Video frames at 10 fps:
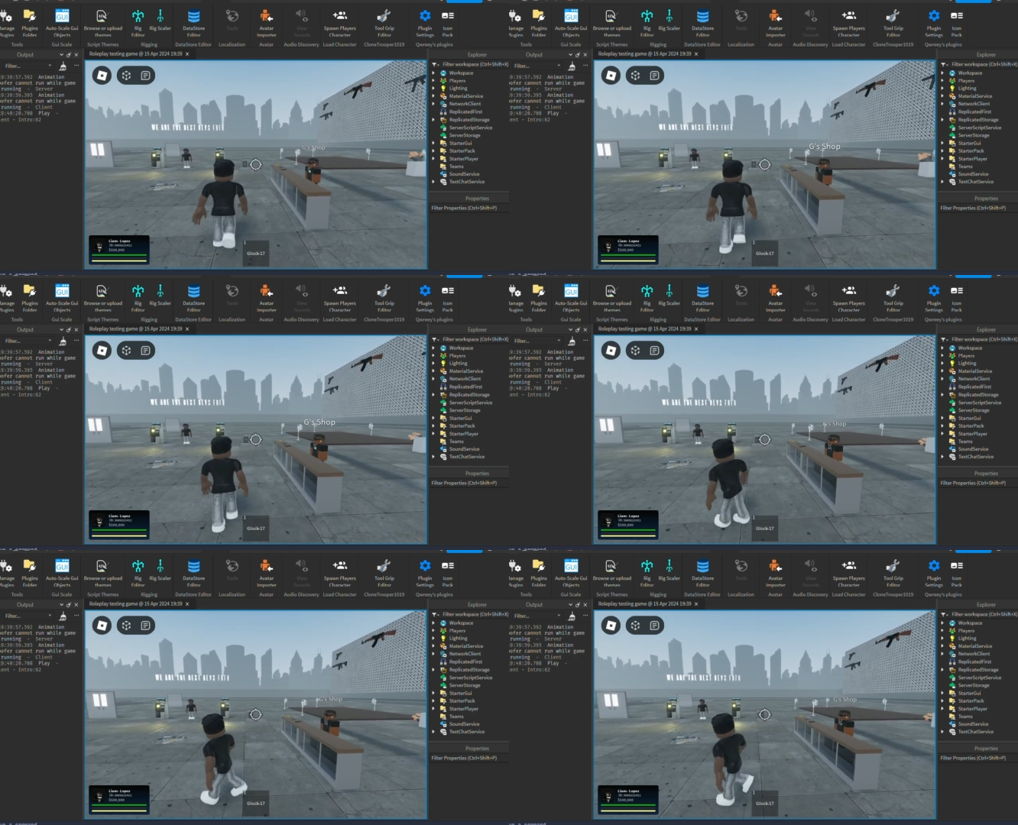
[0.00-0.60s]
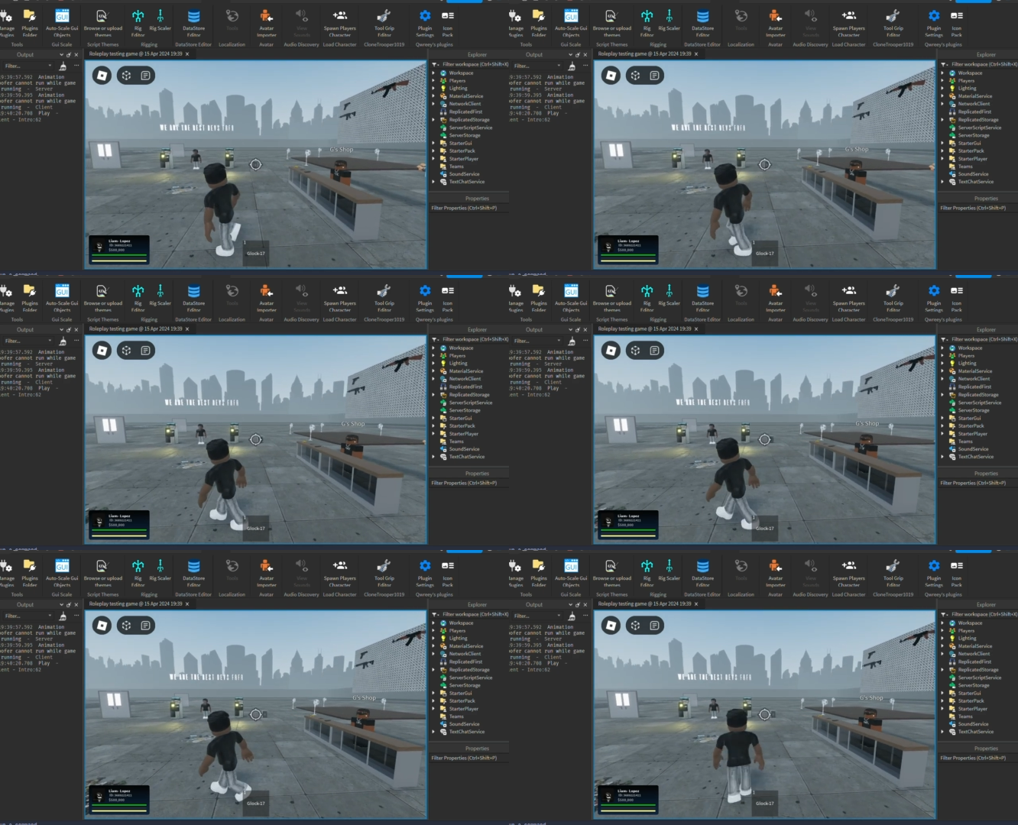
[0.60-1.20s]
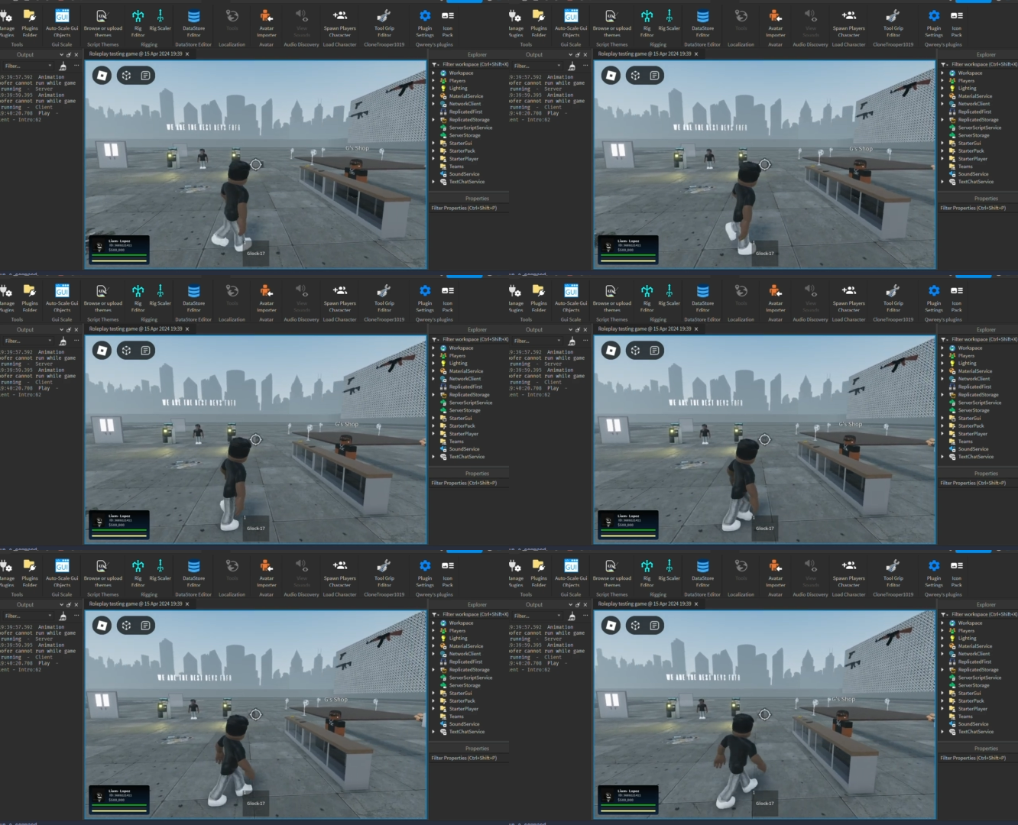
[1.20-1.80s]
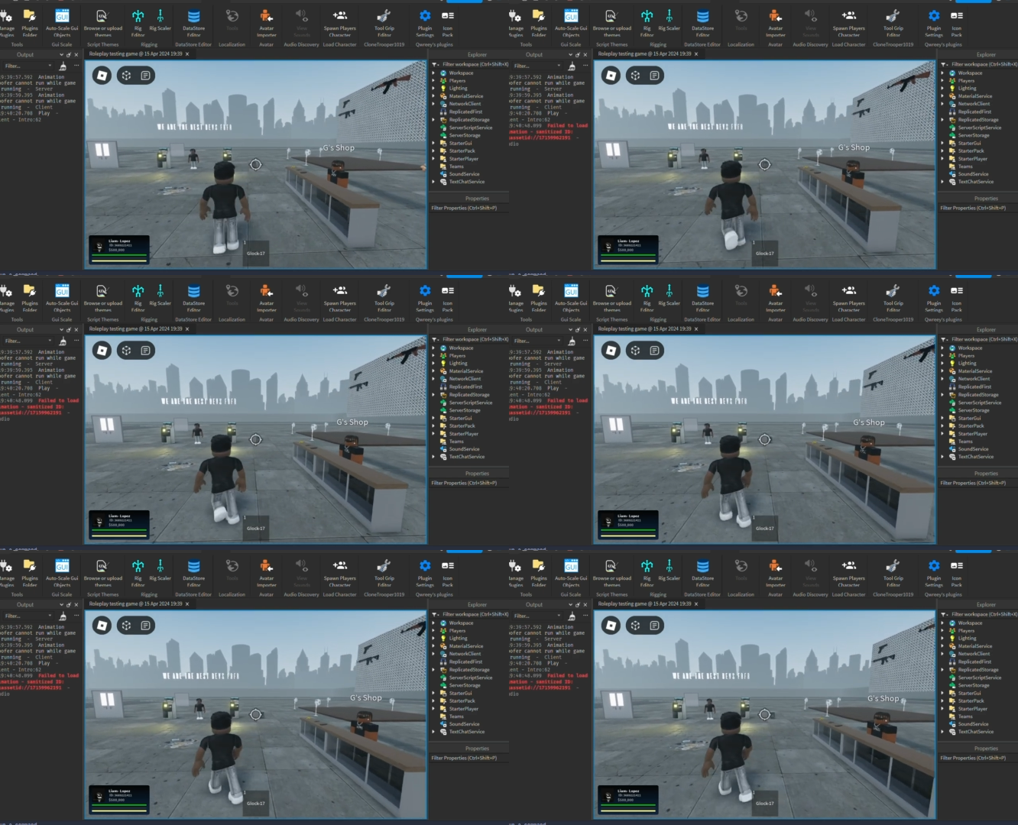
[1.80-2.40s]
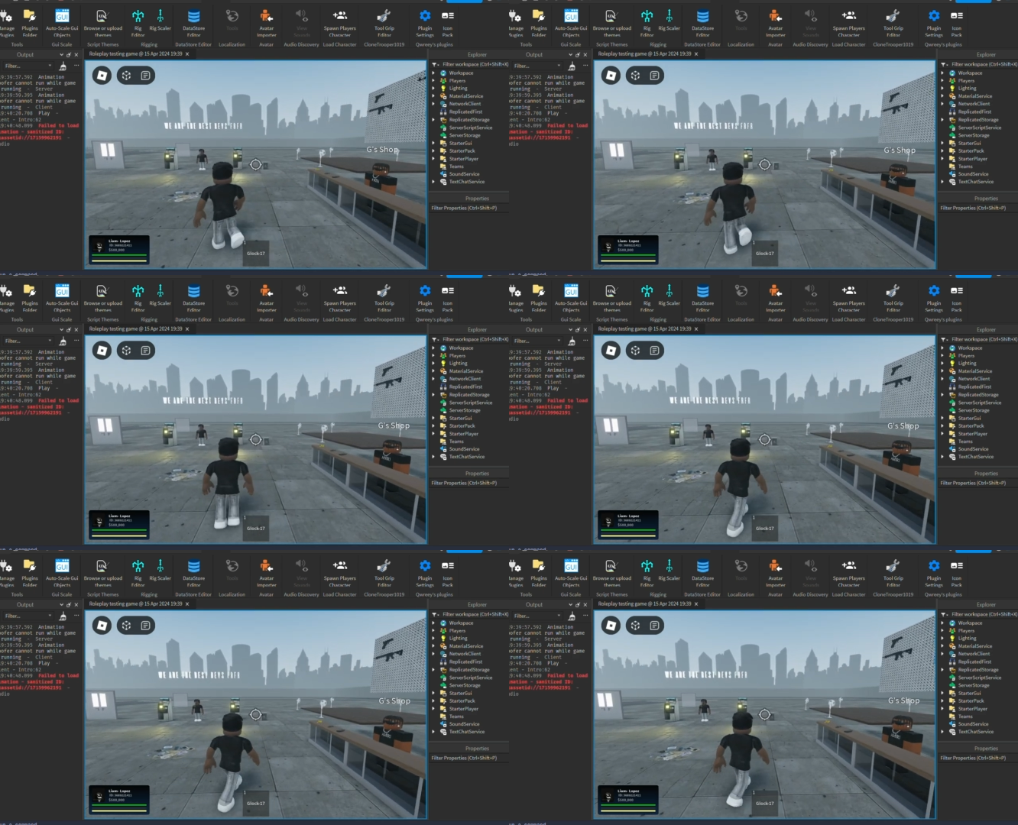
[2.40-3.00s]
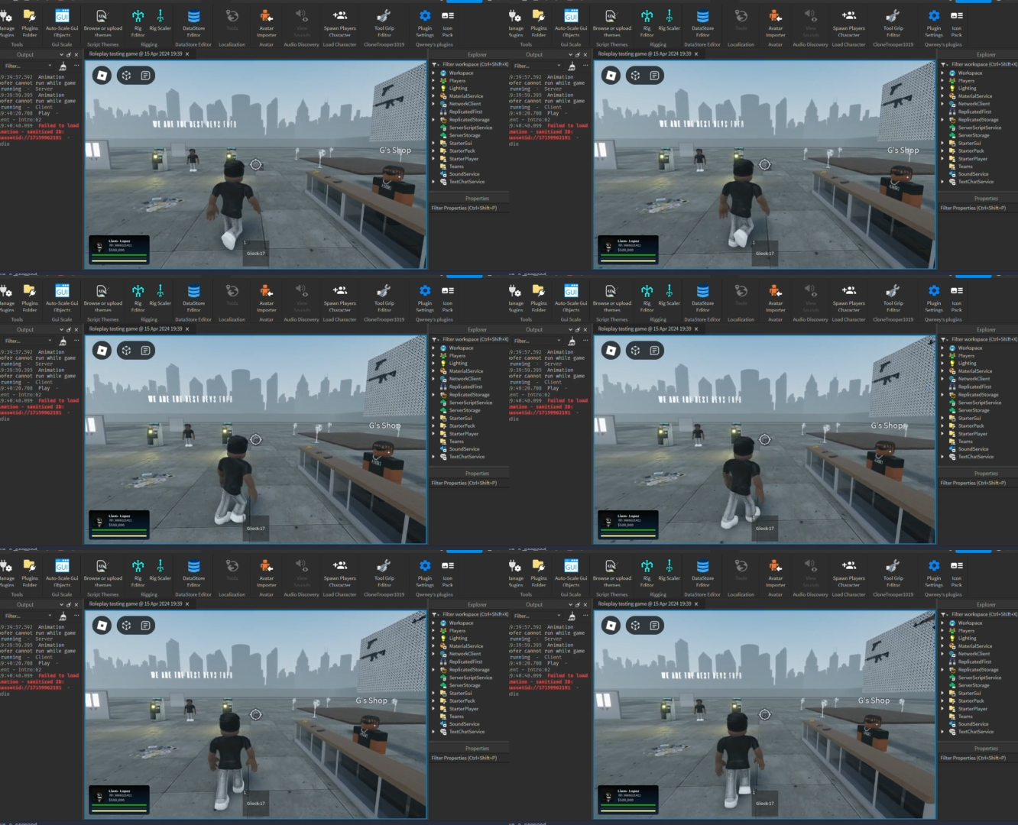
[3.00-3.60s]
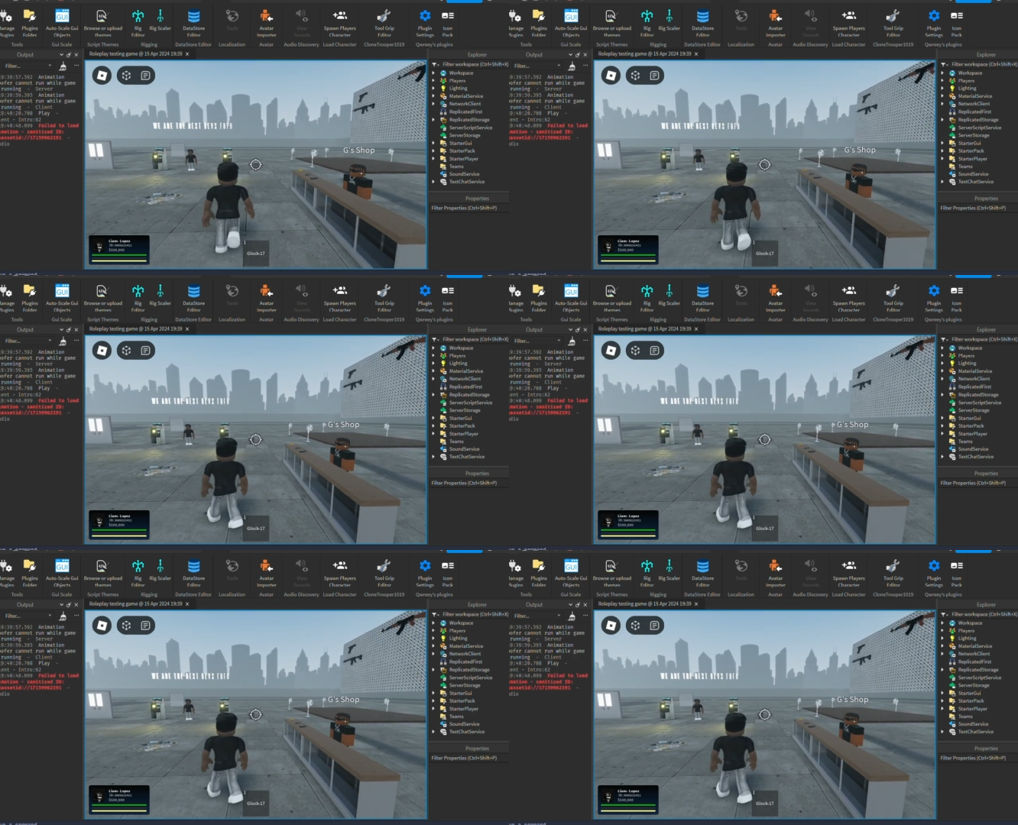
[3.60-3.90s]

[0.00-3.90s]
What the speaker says: (no speaker visible)